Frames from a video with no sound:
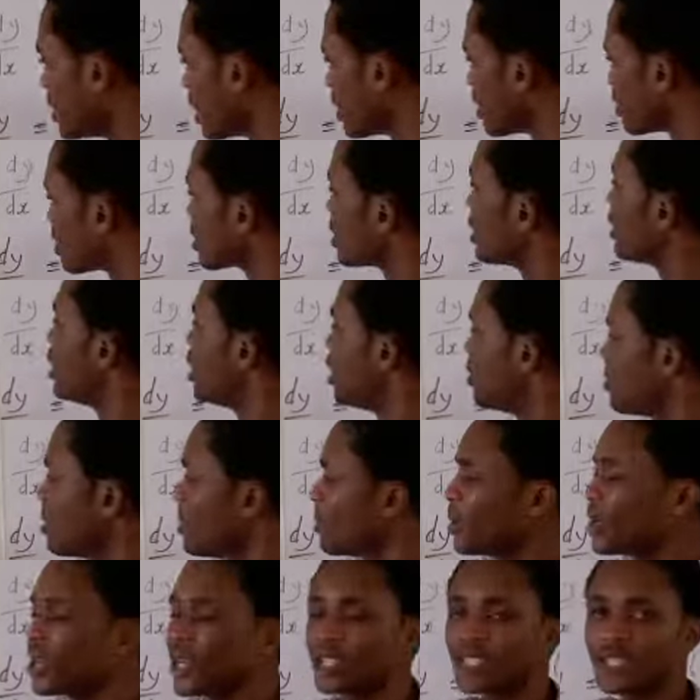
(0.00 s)
that?
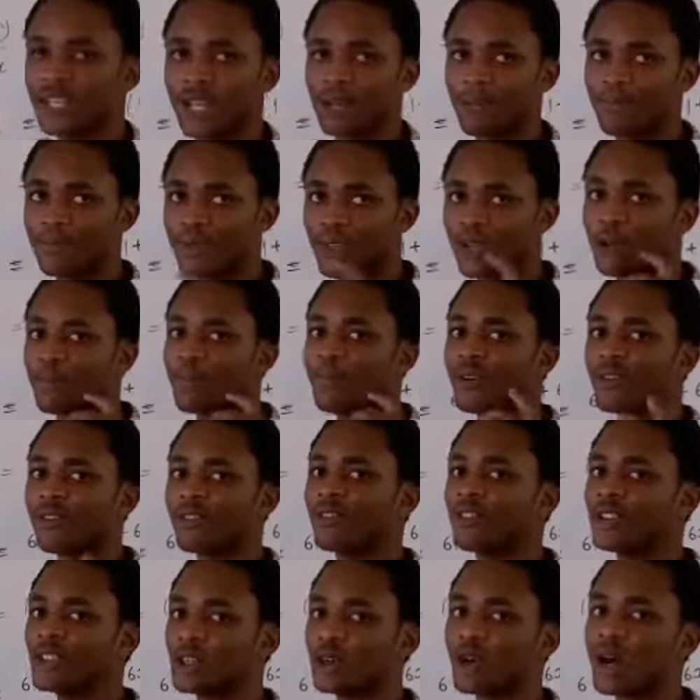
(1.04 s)
Remember that in a previous
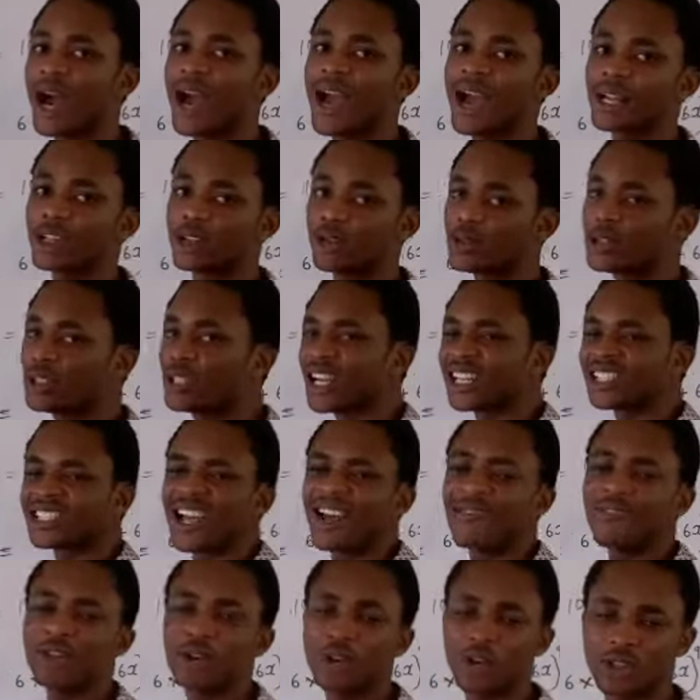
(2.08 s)
video, how I told you that
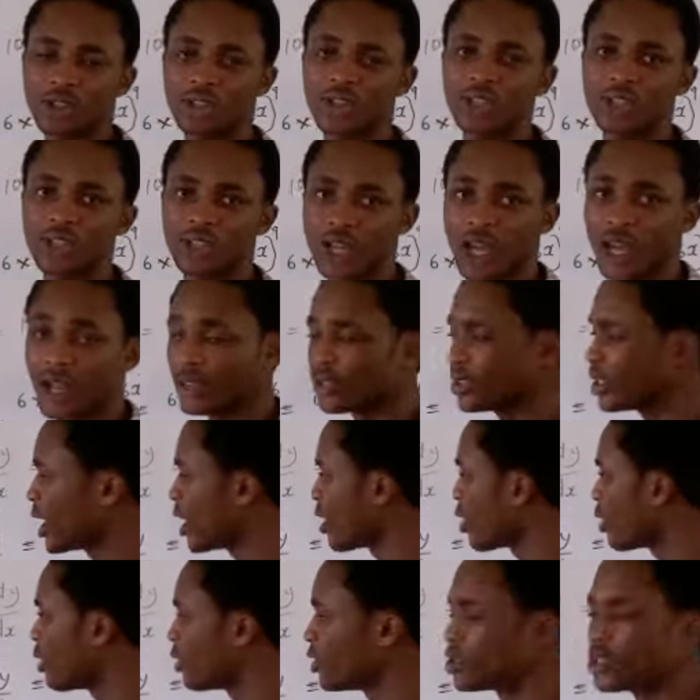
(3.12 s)
every constant, they
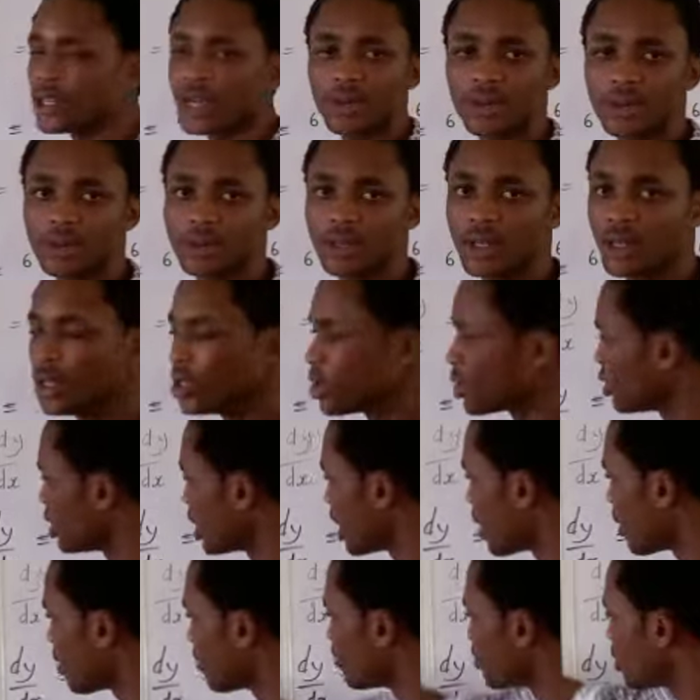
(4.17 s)
are always 0. So
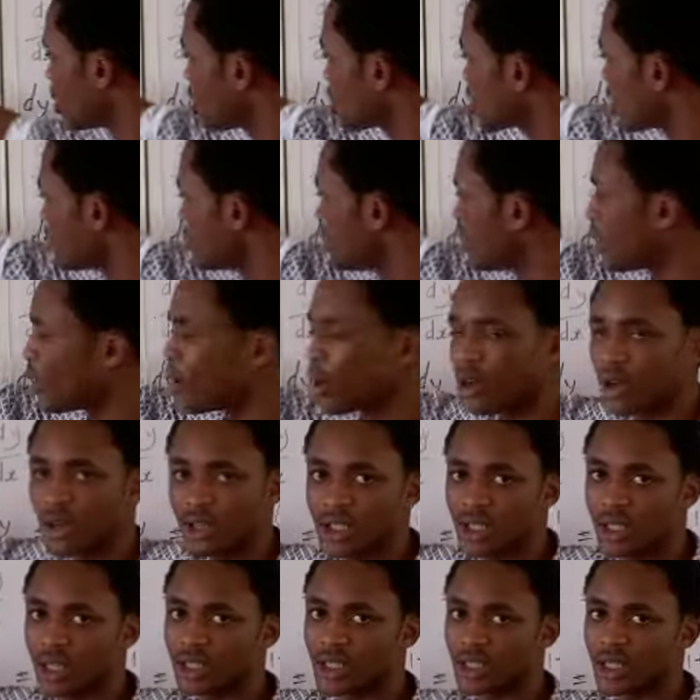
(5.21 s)
now, this one being our
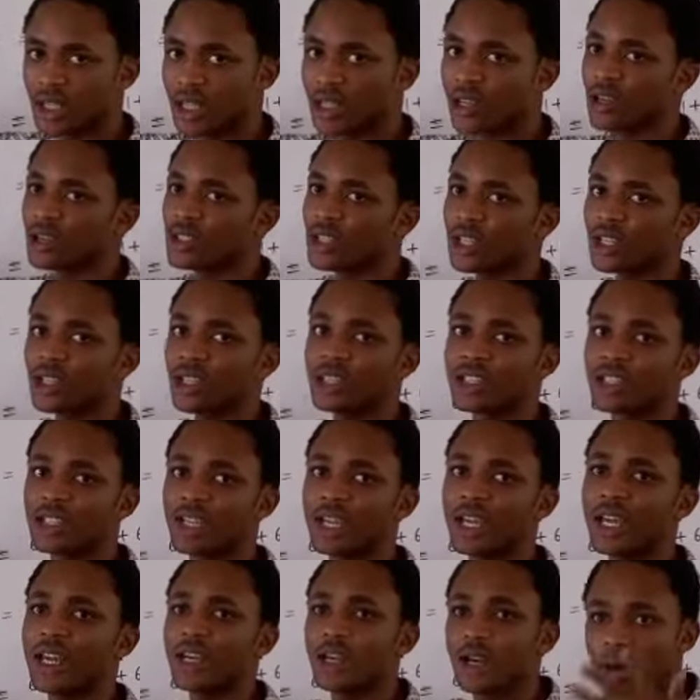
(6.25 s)
constant. A constant
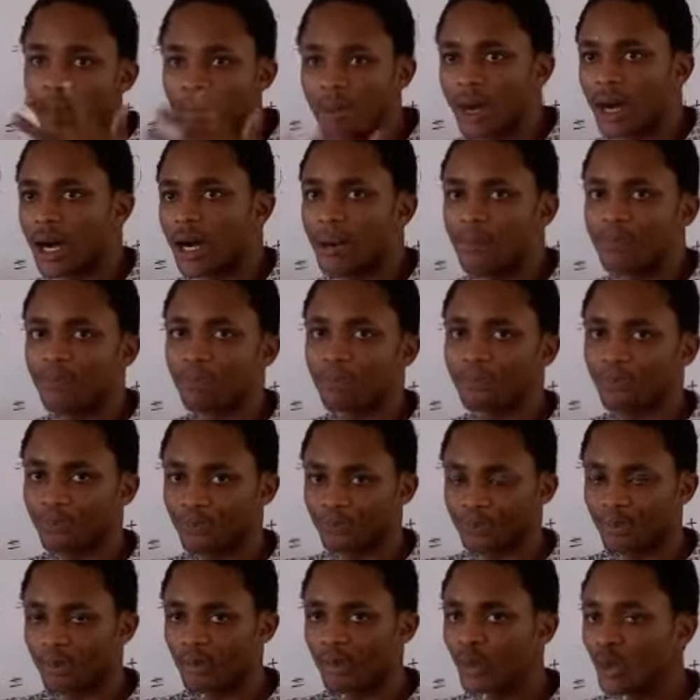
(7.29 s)
is a number
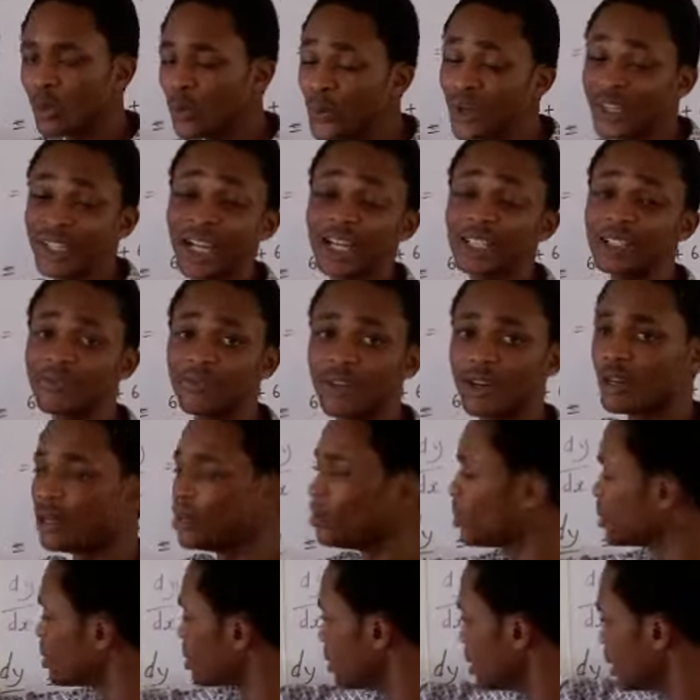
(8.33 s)
without a
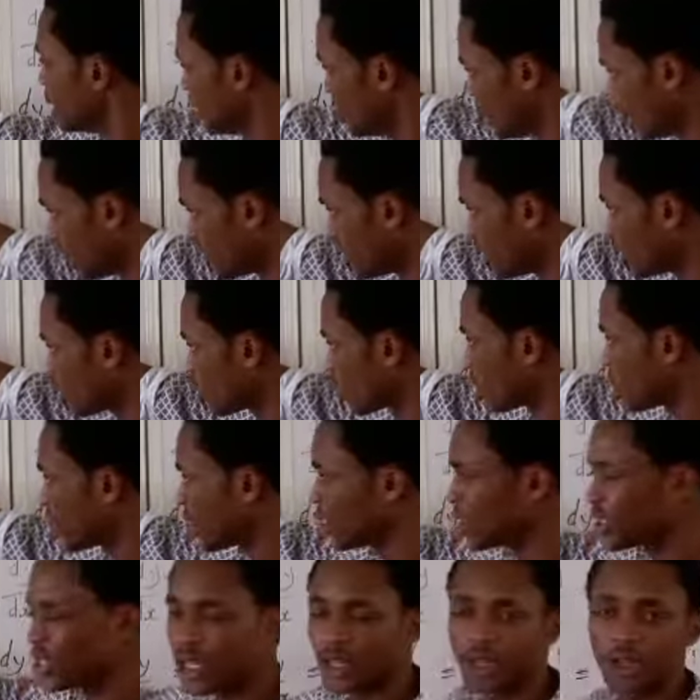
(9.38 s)
variable. Now, this one now
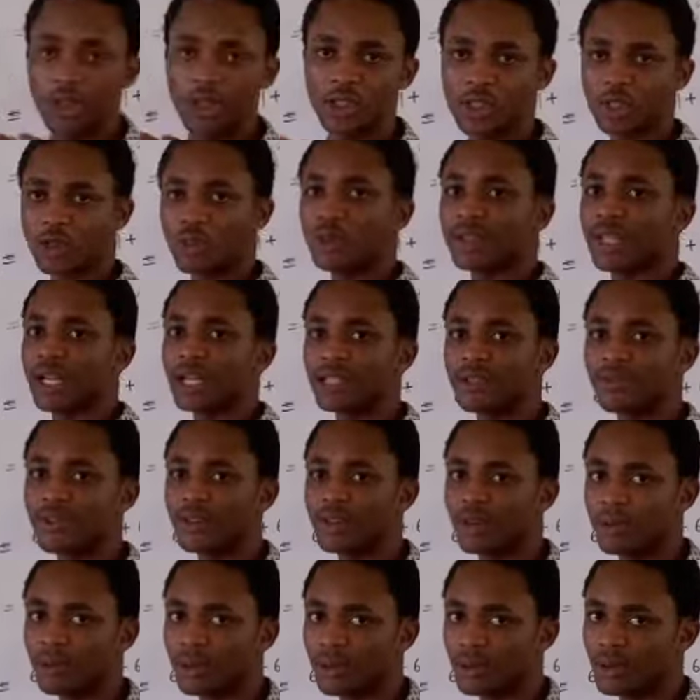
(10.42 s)
is standing on its own without a
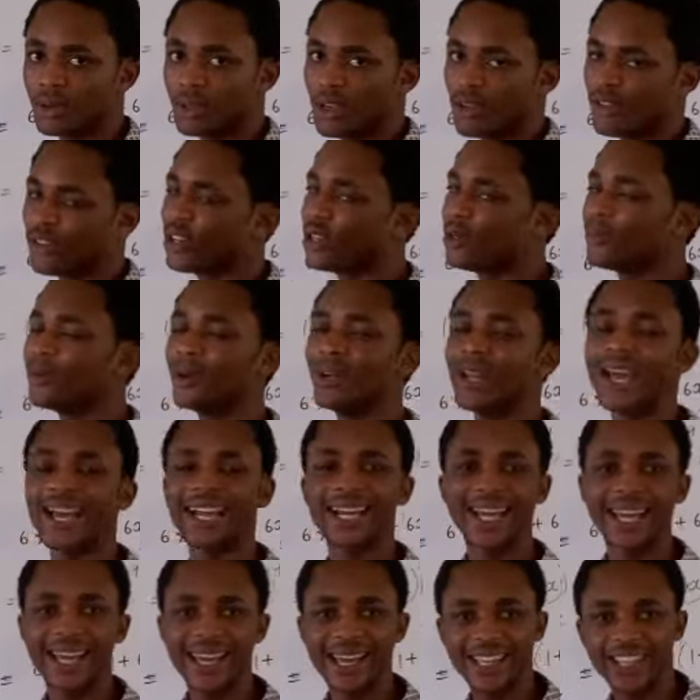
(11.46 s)
variable. Variable like
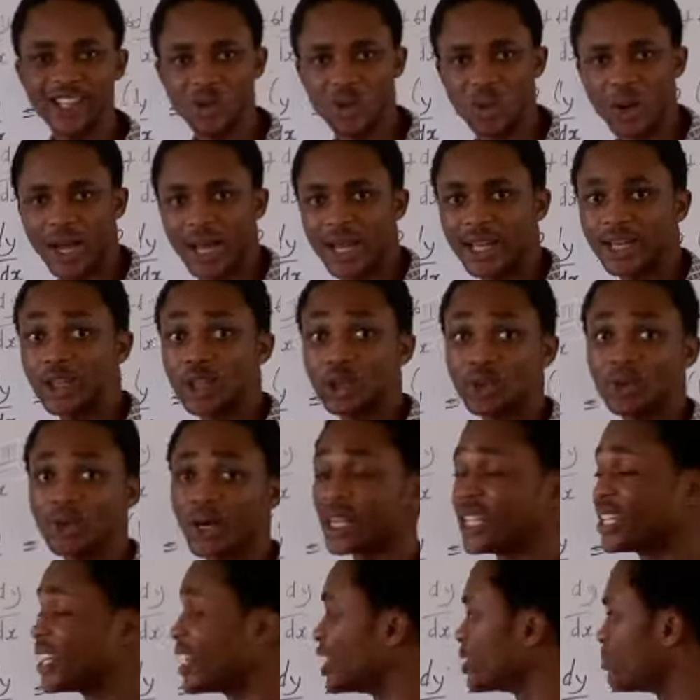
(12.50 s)
x, y, u, at
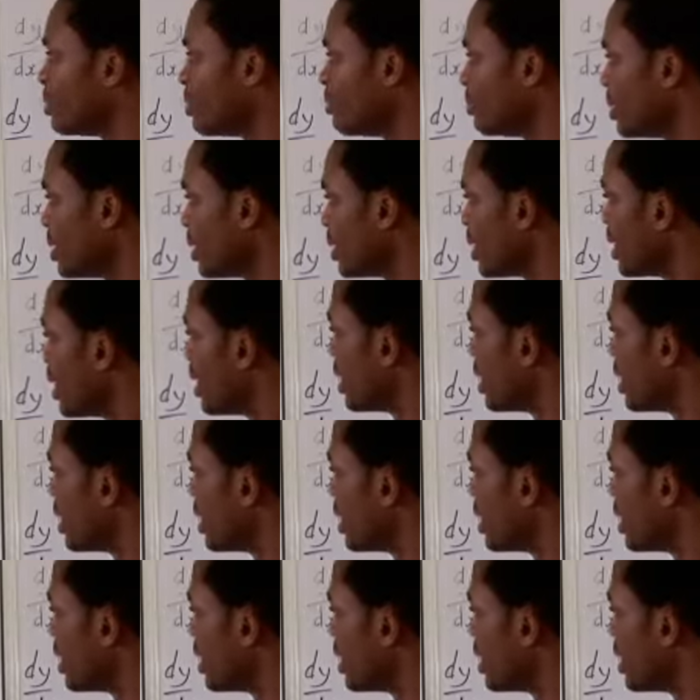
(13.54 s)
the case may be.